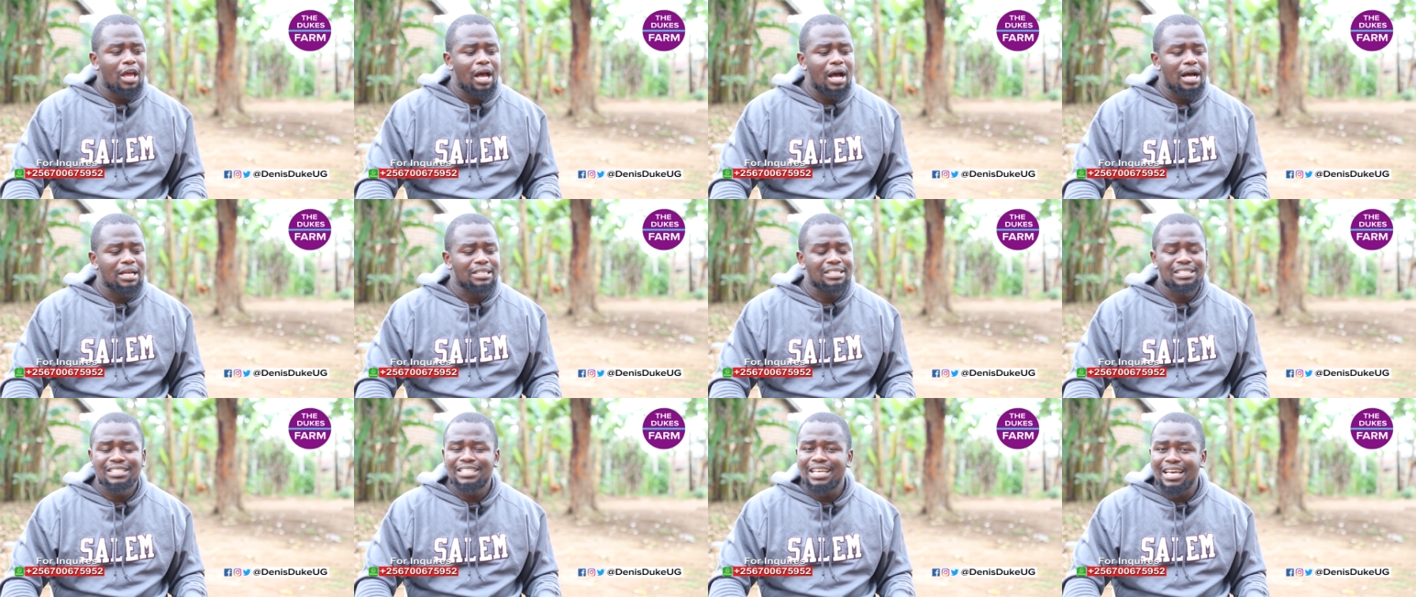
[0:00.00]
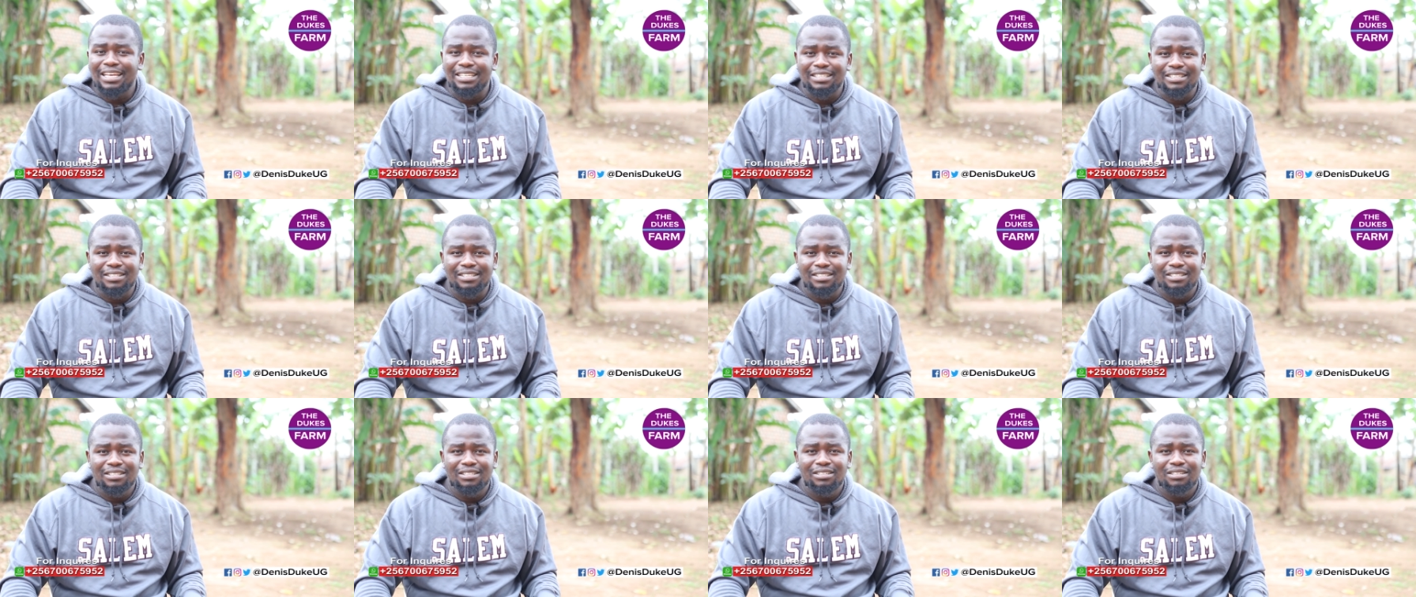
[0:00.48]
uh,
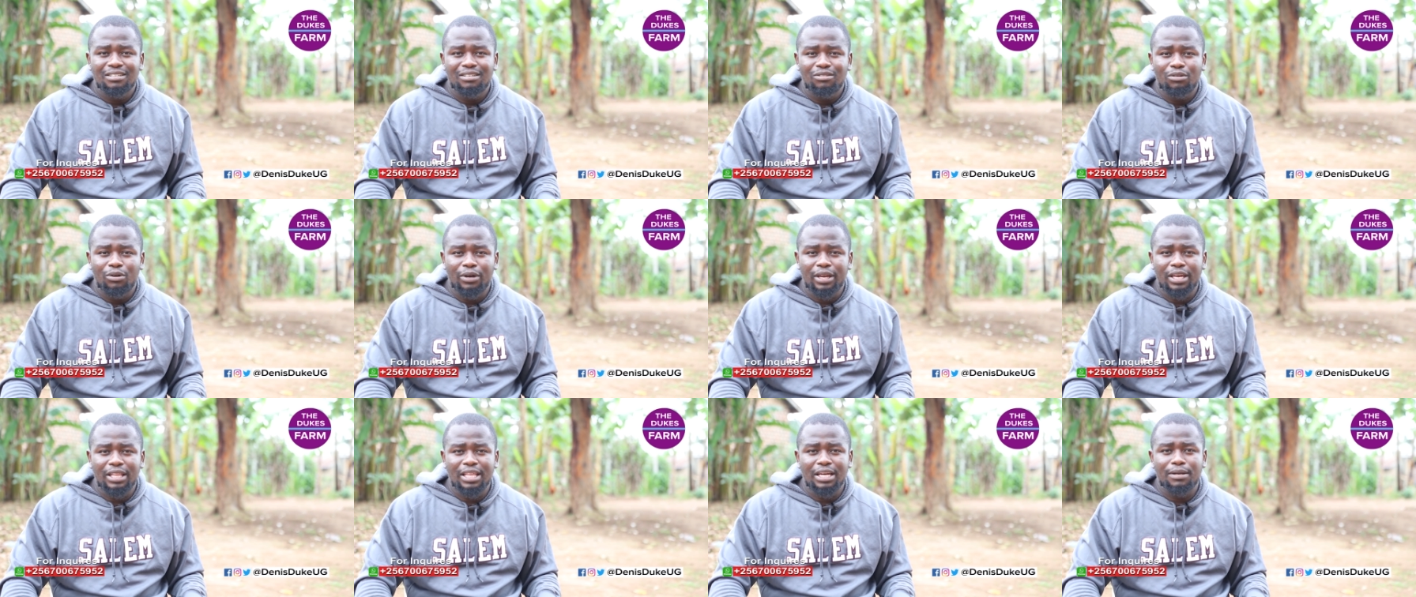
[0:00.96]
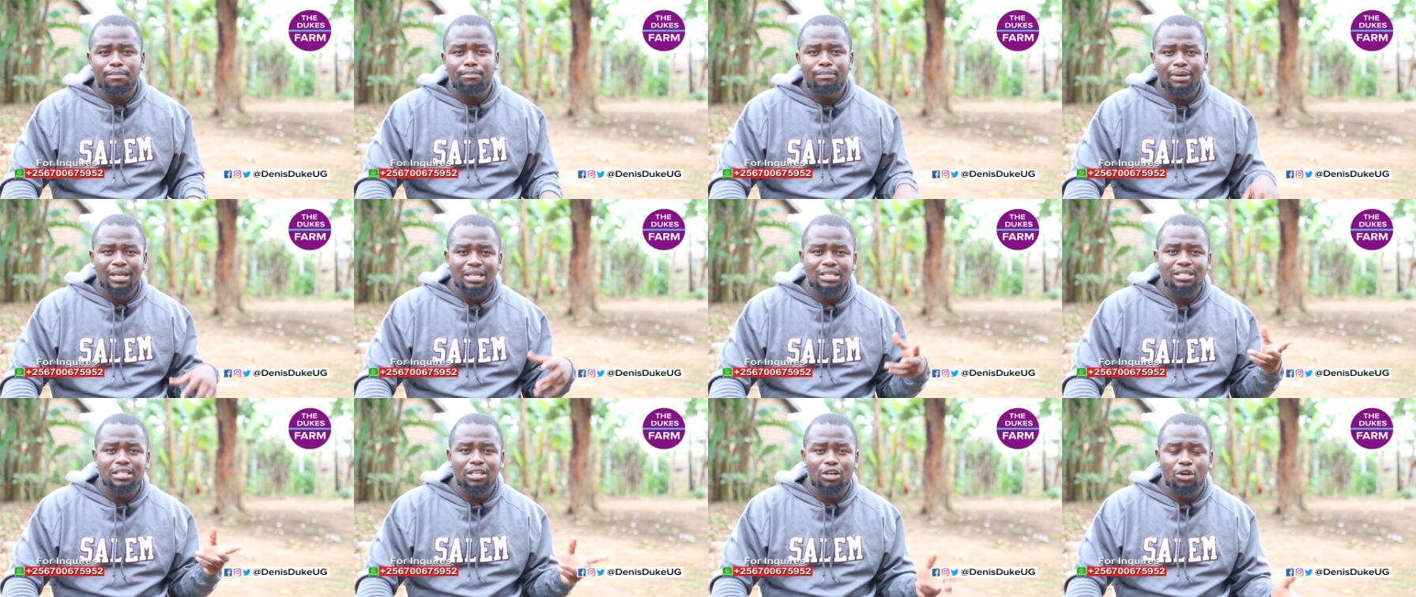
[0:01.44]
sense, okay, that
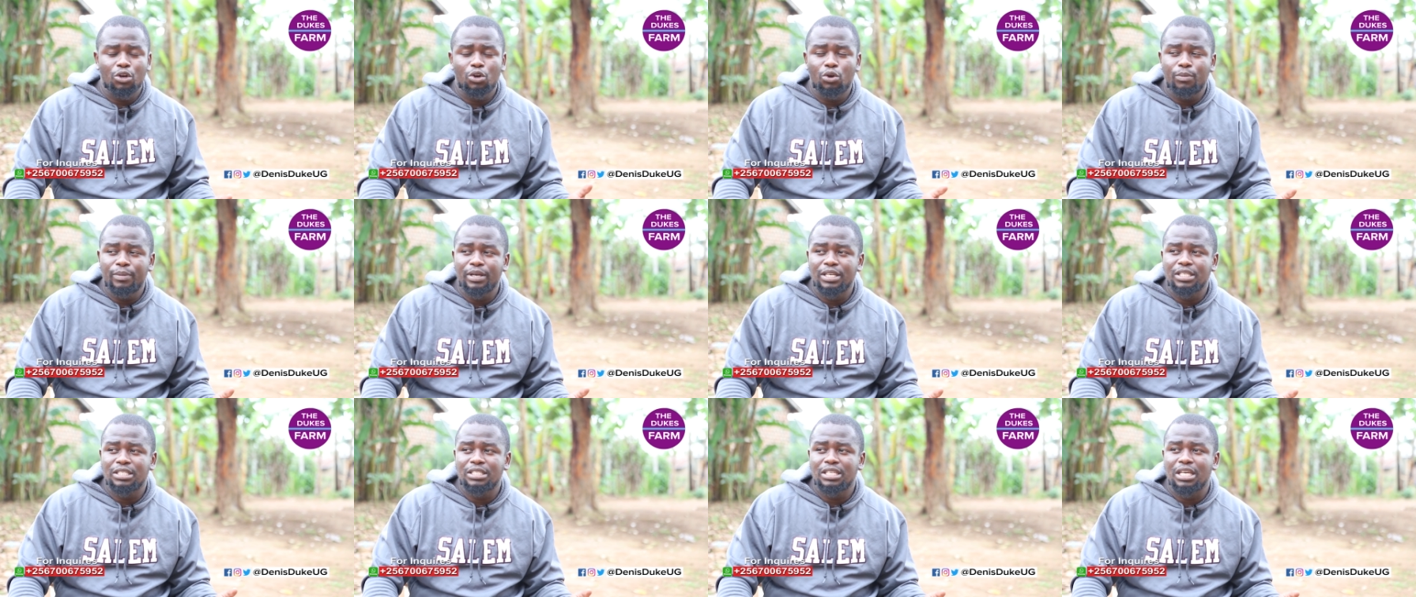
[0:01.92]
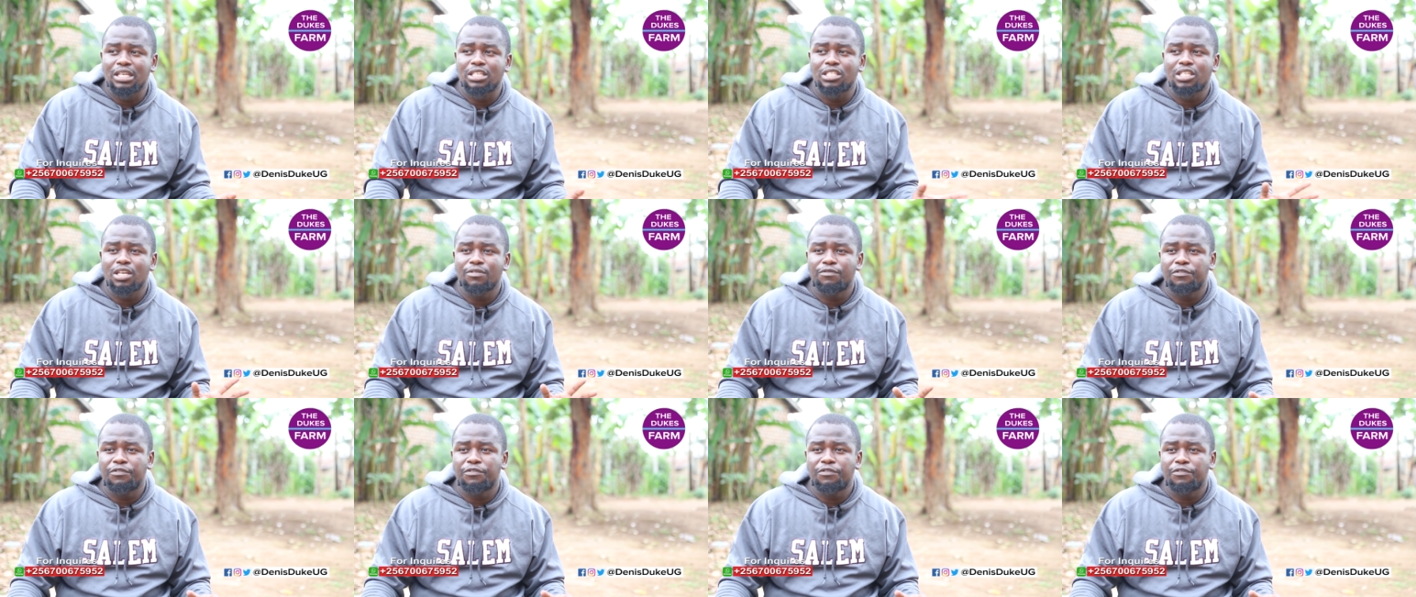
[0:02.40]
makes economic sense.